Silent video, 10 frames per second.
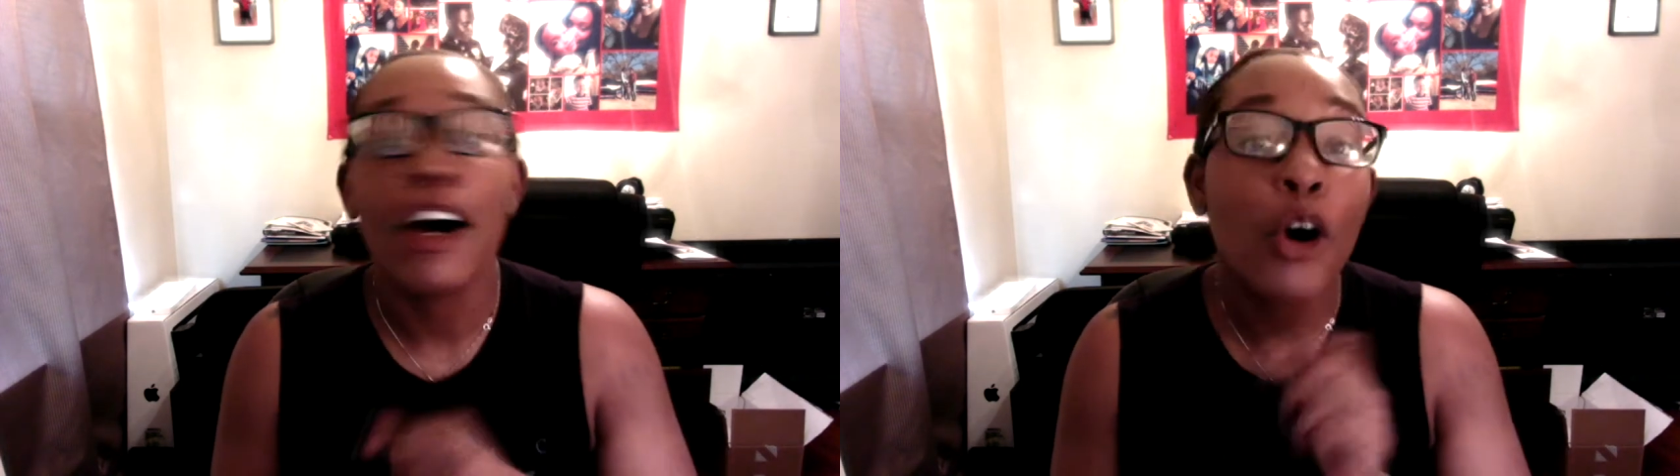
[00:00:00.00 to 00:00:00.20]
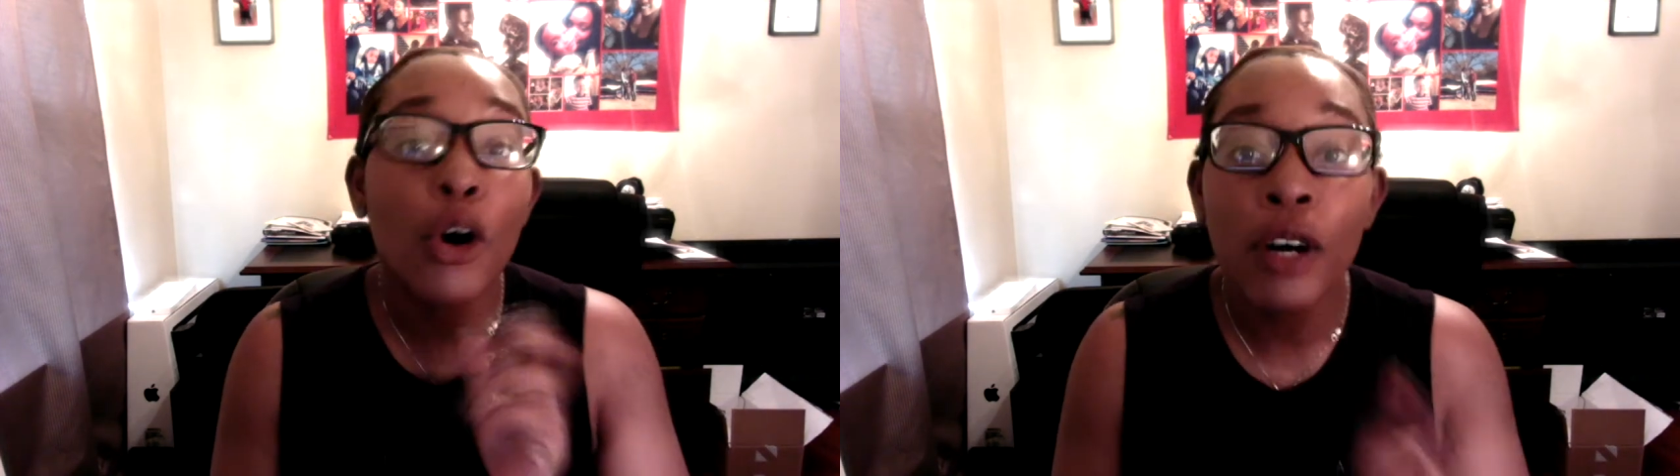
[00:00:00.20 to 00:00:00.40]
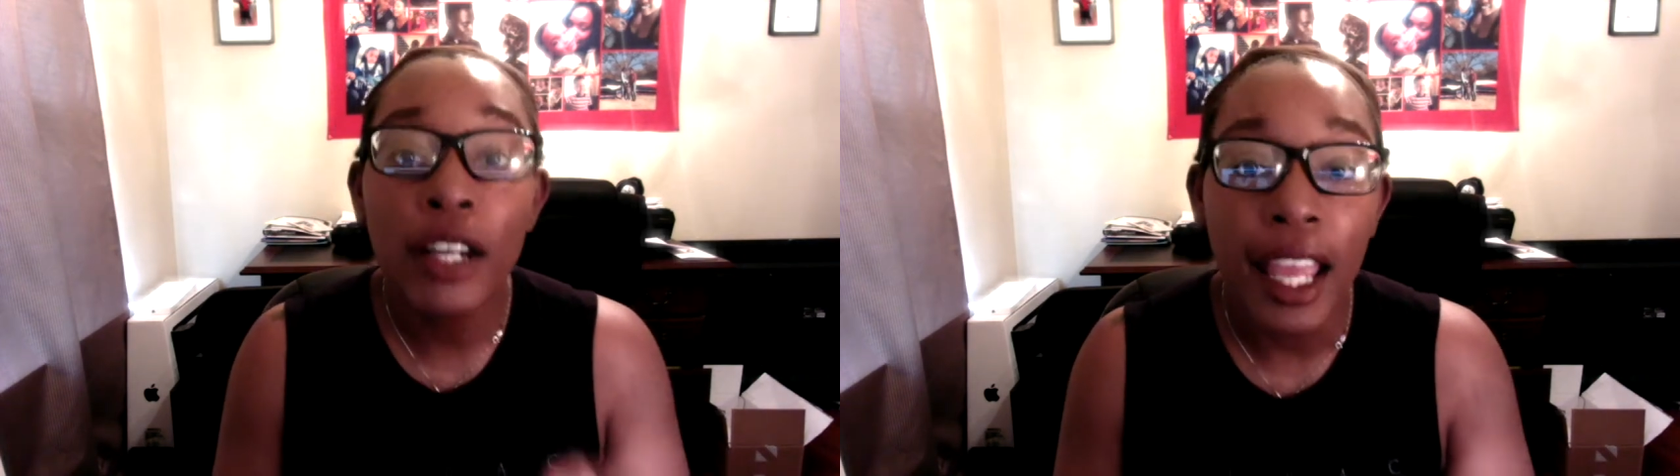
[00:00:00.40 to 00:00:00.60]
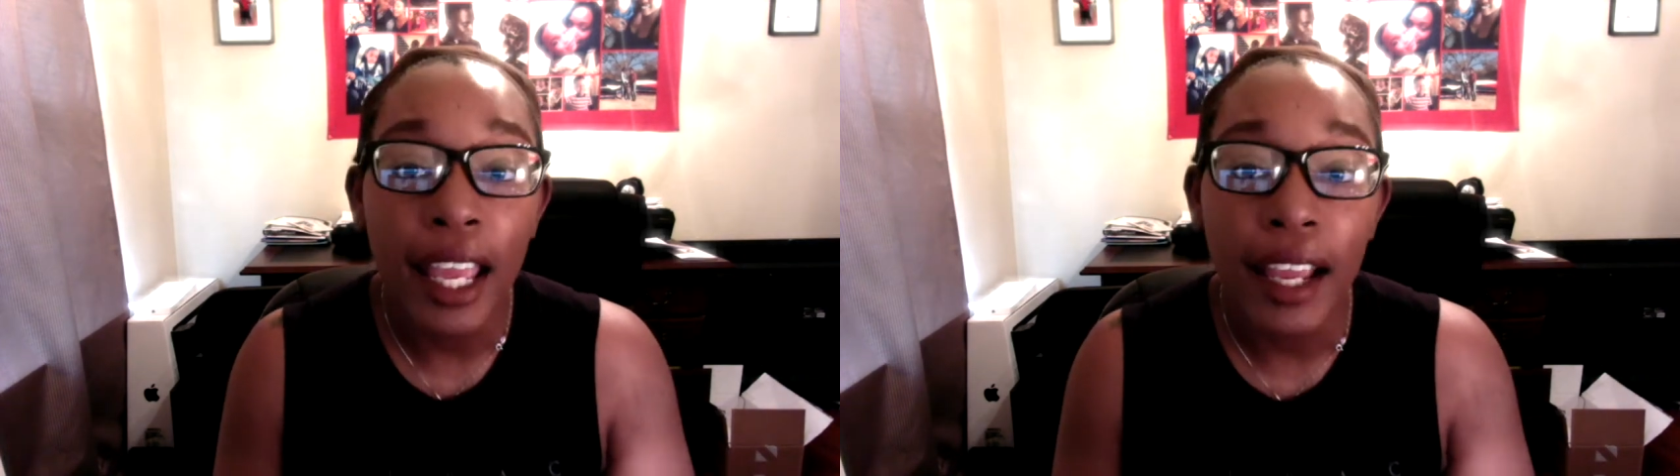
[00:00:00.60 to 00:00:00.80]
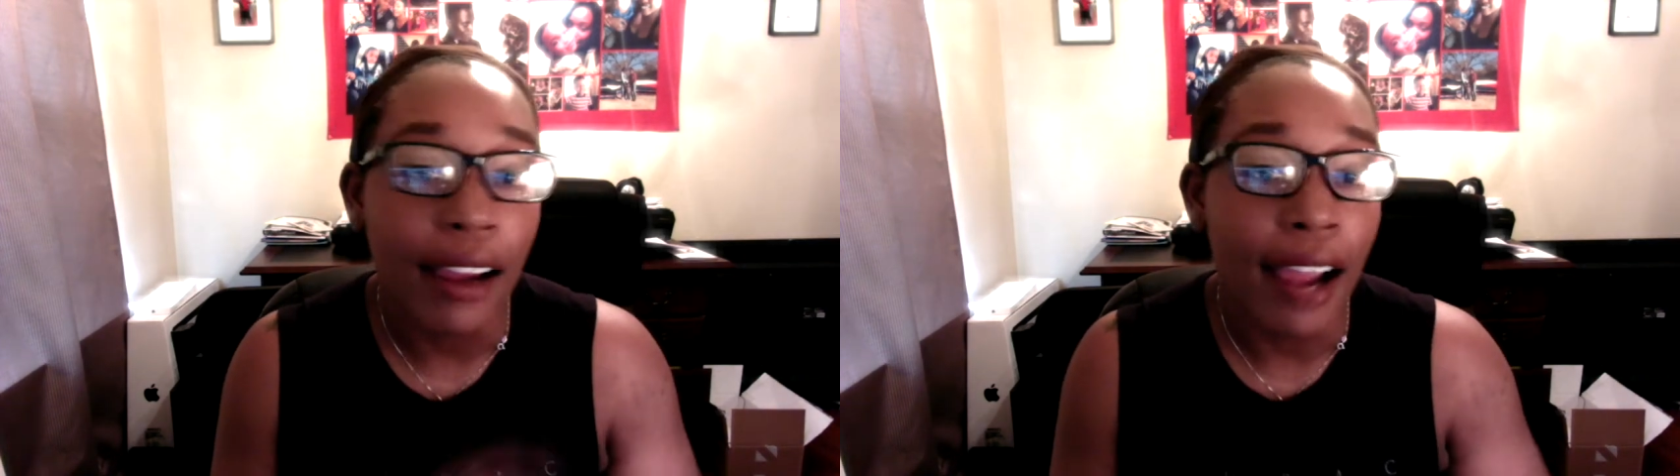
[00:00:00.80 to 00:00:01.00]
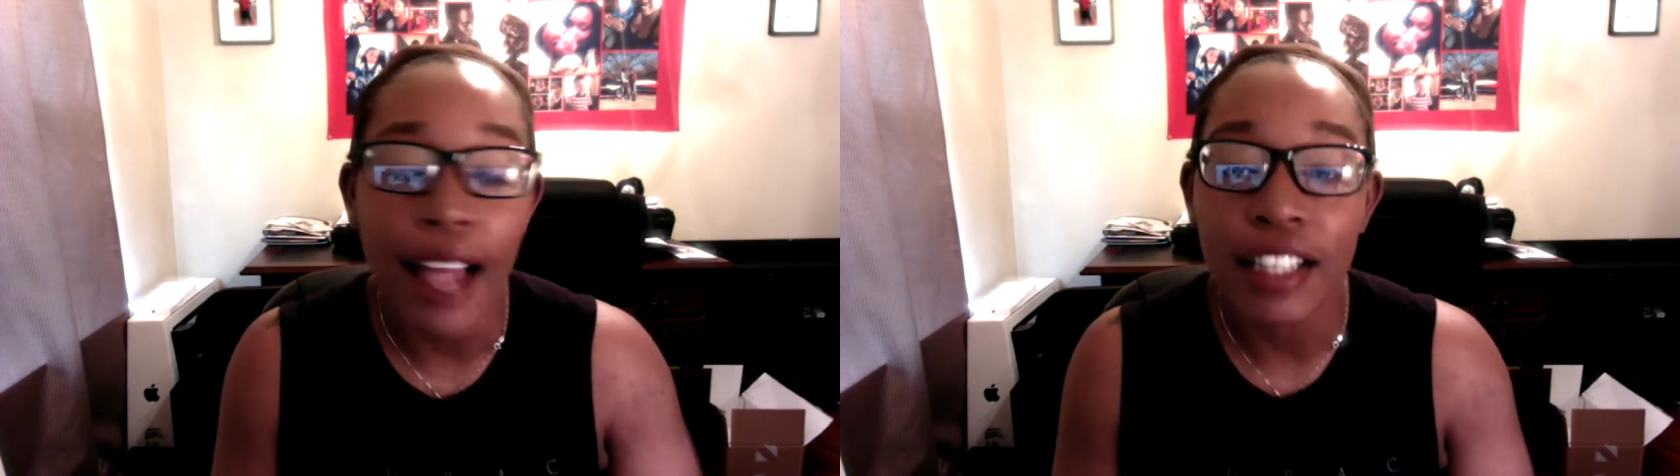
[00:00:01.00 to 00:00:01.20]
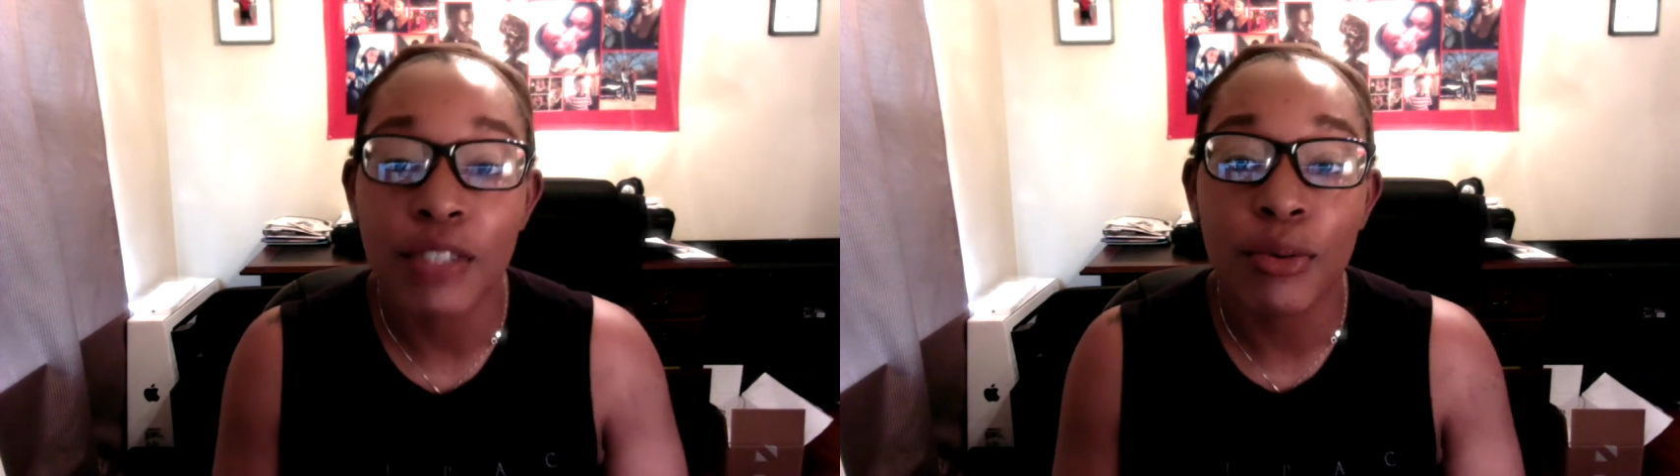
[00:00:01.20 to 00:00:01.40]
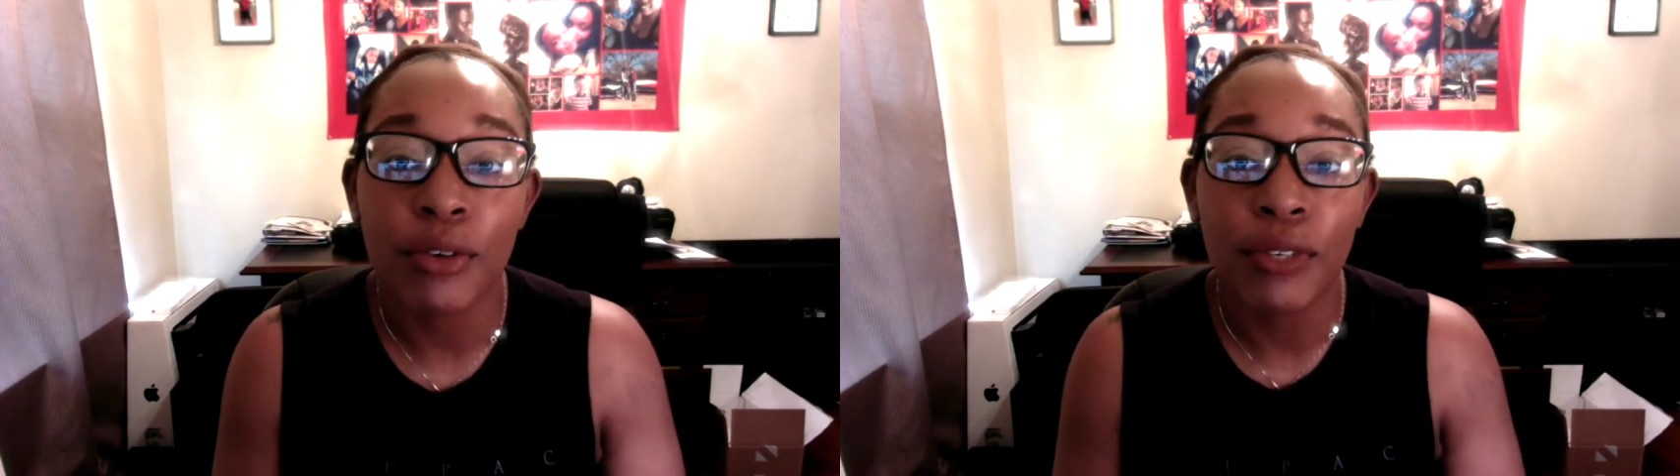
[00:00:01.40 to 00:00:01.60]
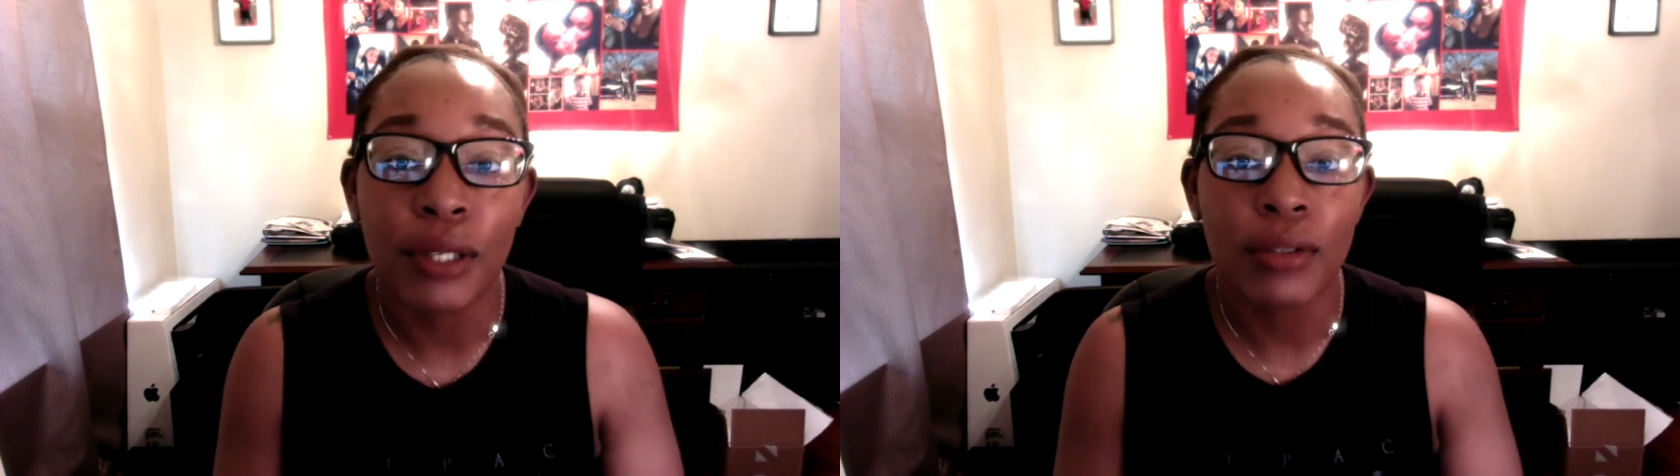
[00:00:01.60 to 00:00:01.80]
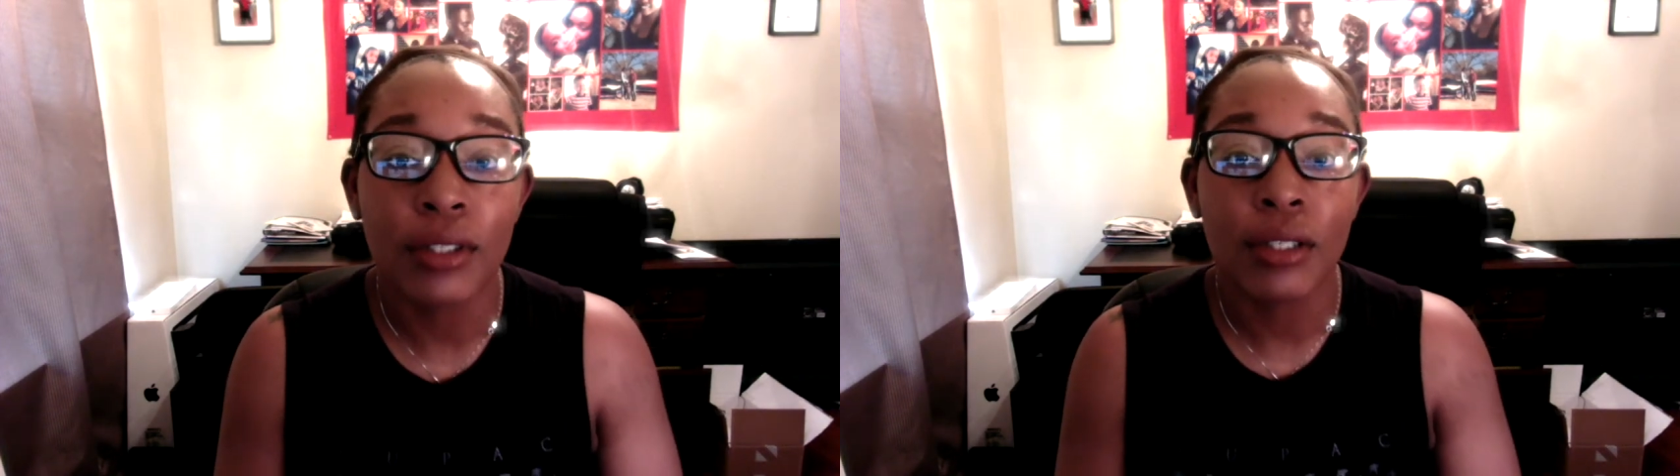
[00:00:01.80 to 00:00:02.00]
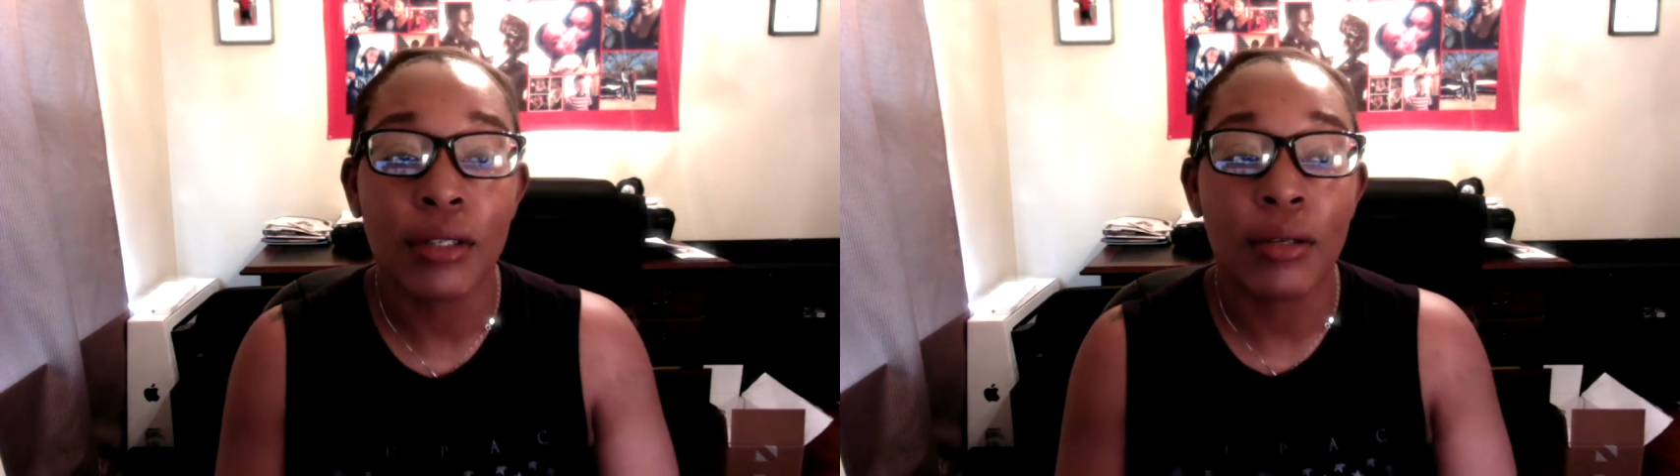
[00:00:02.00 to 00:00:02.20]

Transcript: on hair. I just refuse to.